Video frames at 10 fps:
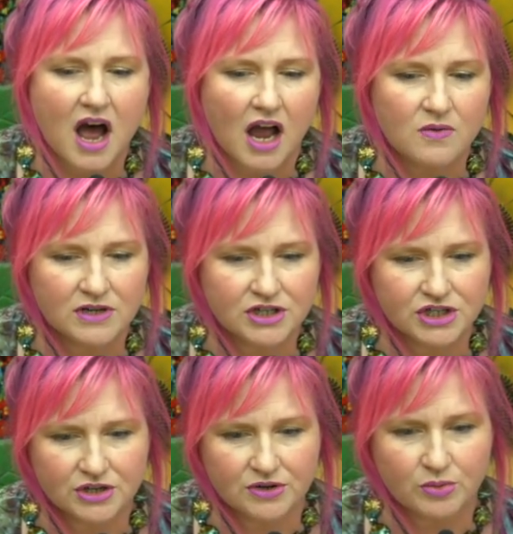I want to
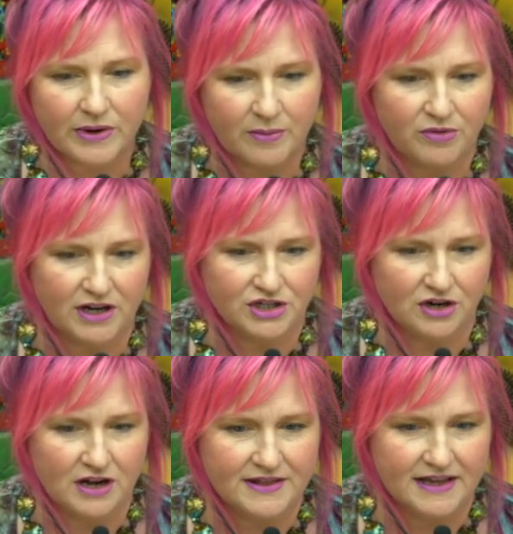show you about
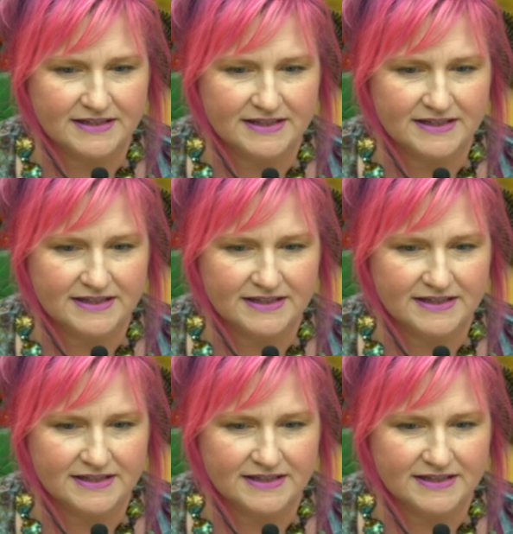pressure on this.